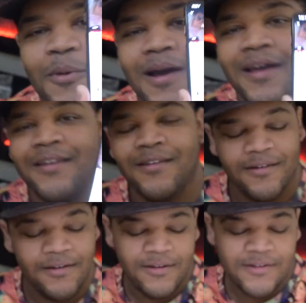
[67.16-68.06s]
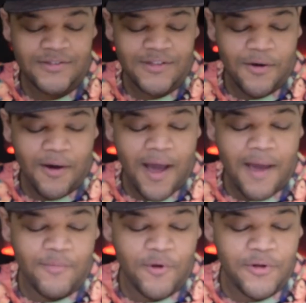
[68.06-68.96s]
won. So
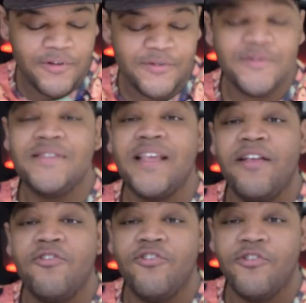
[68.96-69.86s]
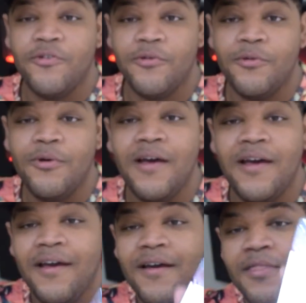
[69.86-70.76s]
I'm going to send you
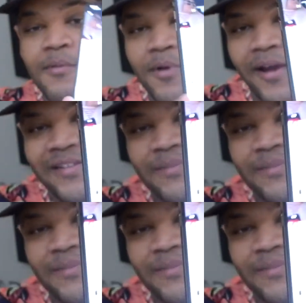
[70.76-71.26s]
the prize